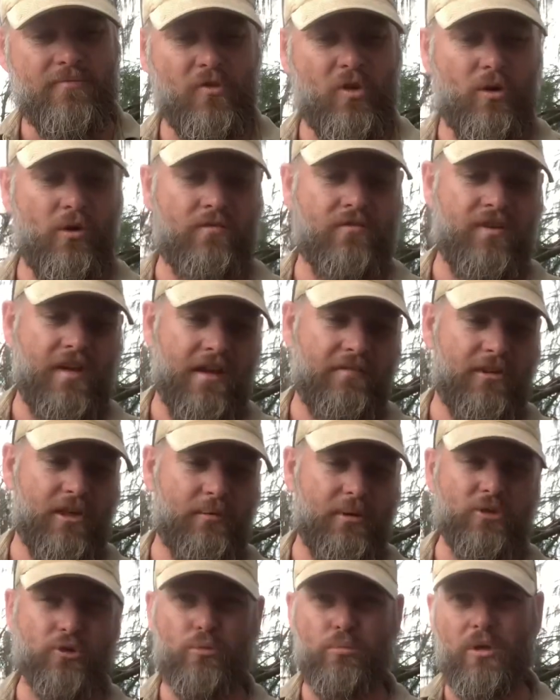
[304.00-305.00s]
of having a
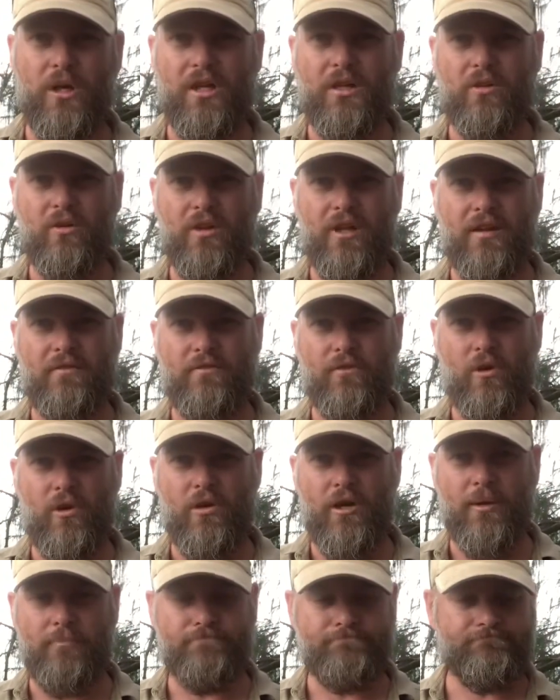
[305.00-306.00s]
muzzle brake on that
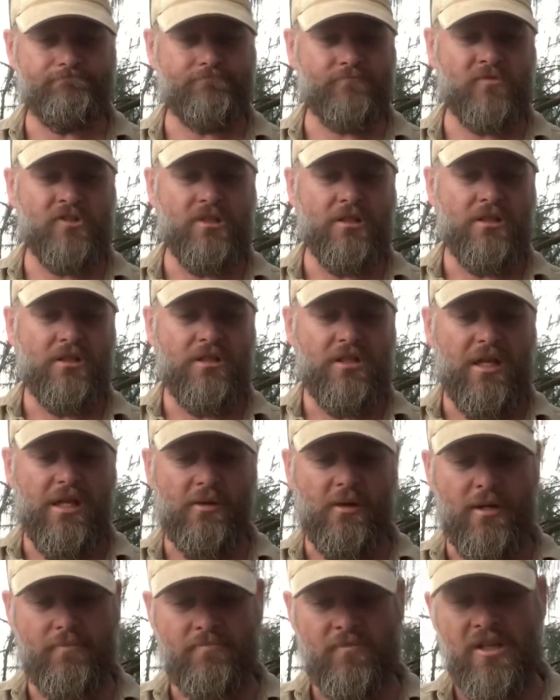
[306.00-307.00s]
firearm.
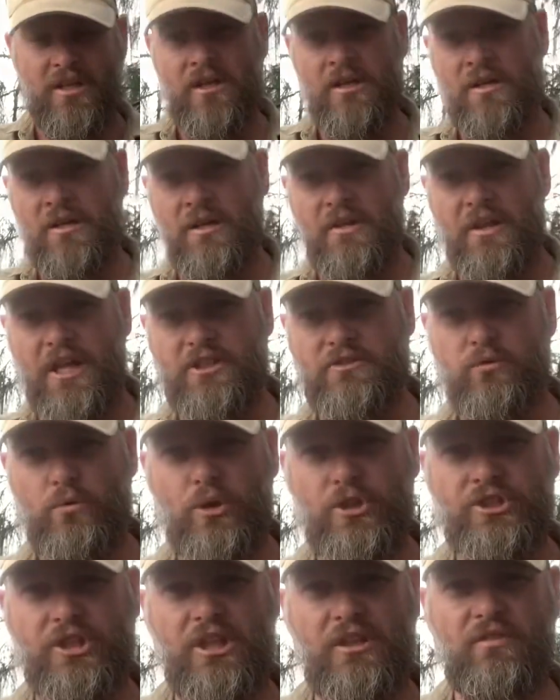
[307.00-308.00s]
Anyway, thanks for
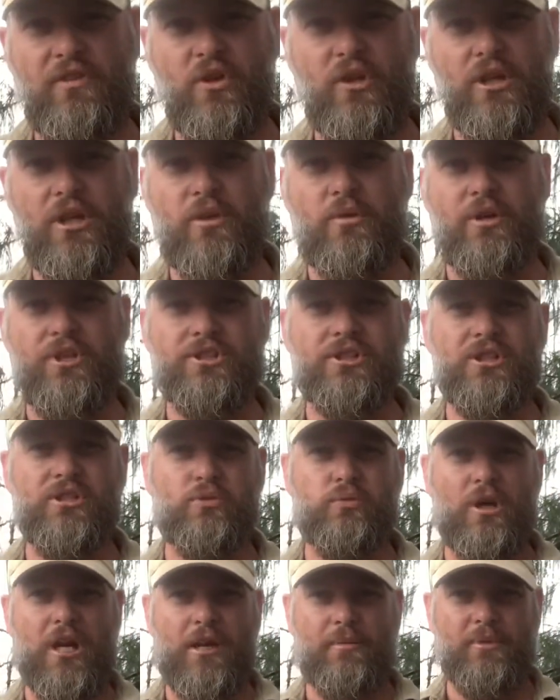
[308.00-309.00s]
watching. If you've got any
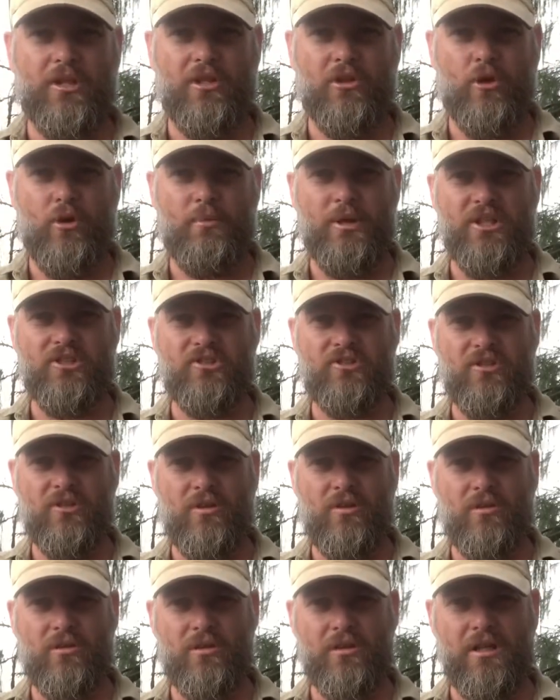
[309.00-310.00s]
questions, whack them in the comments and
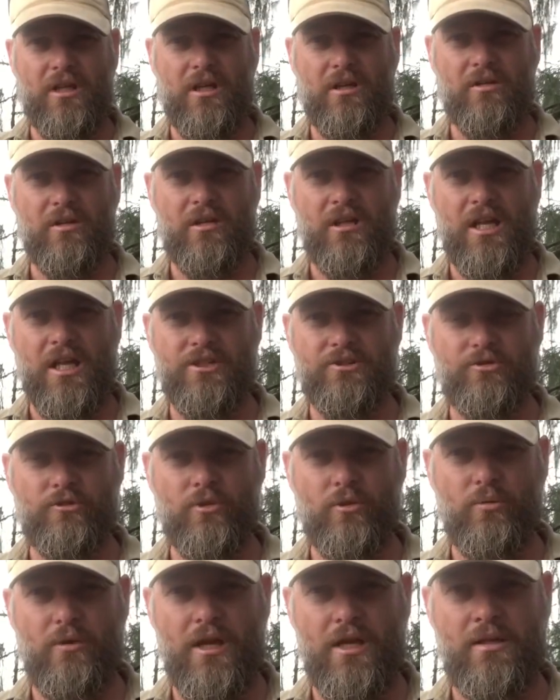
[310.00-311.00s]
I'll answer
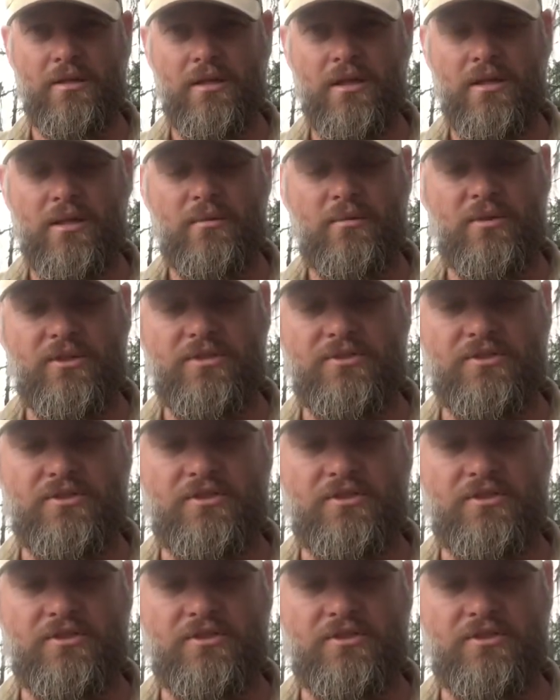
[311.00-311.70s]
away. But